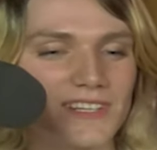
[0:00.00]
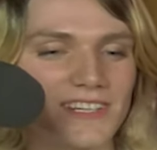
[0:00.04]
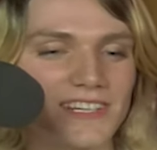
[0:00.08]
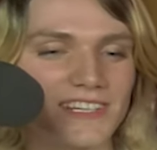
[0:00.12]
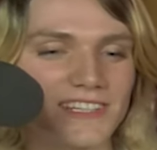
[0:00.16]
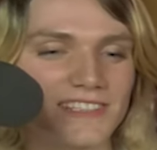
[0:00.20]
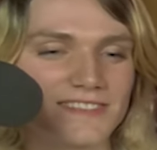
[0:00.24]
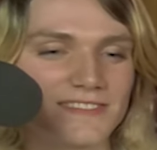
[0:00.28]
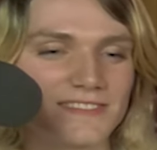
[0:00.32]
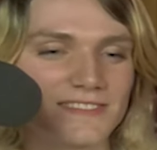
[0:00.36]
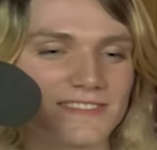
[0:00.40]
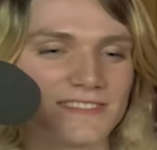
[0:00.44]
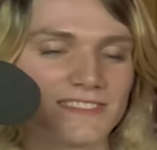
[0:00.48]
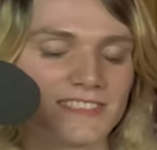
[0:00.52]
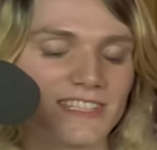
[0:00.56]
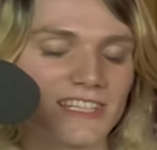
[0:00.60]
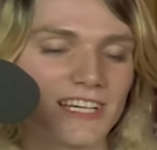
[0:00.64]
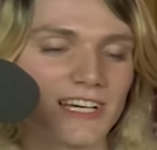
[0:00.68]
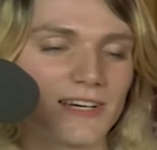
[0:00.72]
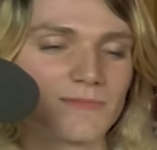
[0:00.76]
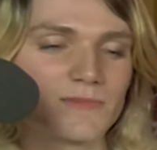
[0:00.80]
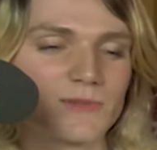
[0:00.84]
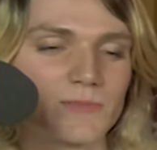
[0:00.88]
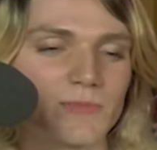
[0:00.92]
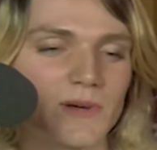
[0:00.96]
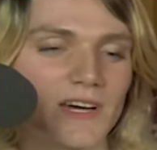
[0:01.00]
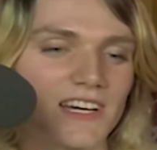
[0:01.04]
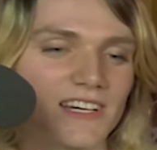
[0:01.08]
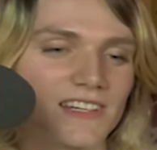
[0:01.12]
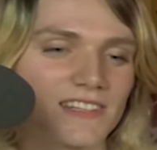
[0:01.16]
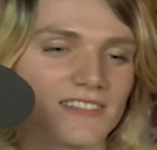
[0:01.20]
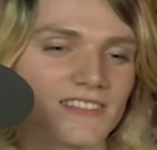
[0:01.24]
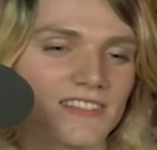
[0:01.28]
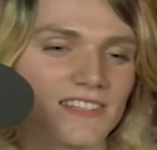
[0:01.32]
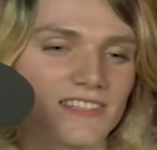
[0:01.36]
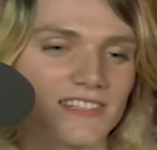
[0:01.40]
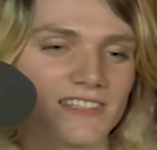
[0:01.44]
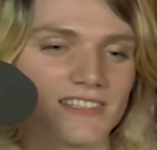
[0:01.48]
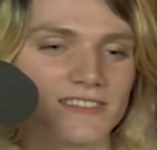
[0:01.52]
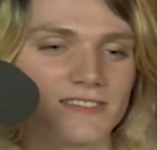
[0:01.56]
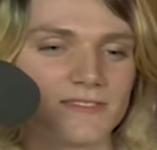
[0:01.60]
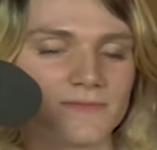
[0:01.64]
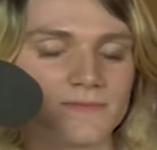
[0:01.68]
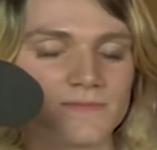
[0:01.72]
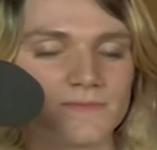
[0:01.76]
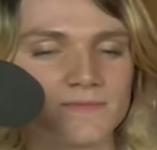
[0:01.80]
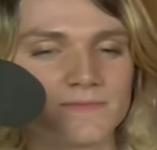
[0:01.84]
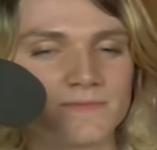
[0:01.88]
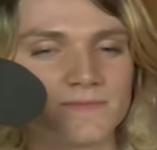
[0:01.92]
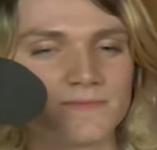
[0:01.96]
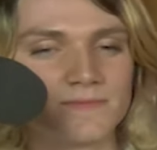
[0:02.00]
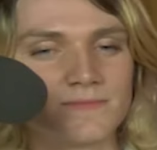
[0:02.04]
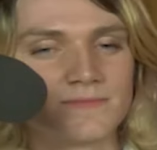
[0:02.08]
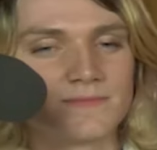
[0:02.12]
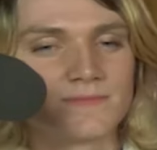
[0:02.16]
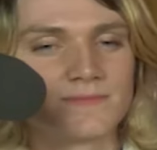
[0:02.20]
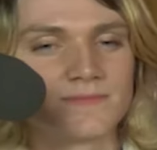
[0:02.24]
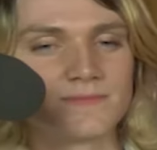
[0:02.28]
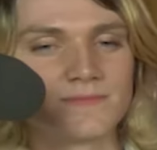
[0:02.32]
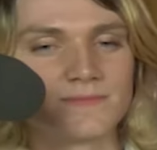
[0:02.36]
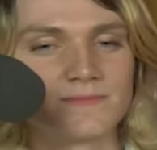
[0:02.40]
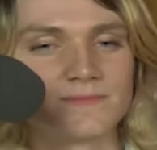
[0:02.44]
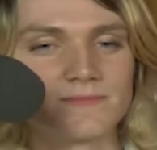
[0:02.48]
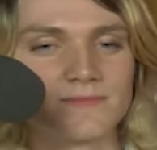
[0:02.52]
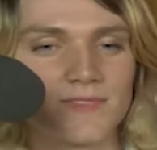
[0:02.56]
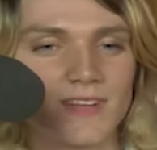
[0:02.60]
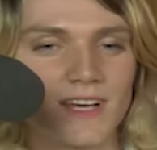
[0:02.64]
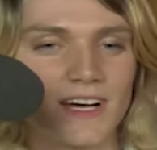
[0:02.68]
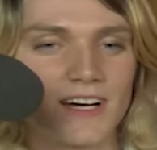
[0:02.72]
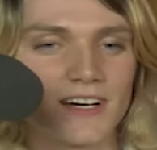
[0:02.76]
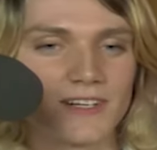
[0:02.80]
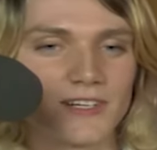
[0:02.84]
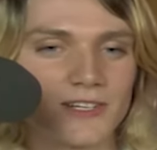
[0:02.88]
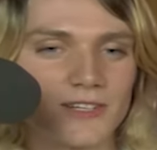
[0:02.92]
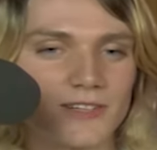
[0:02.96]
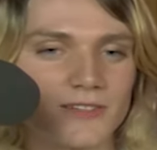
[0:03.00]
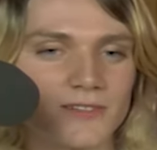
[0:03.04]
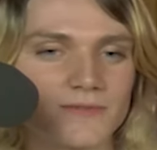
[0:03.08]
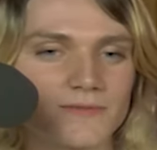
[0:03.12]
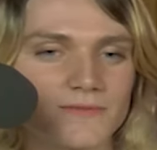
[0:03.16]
But, like it comes back. Like I don't know.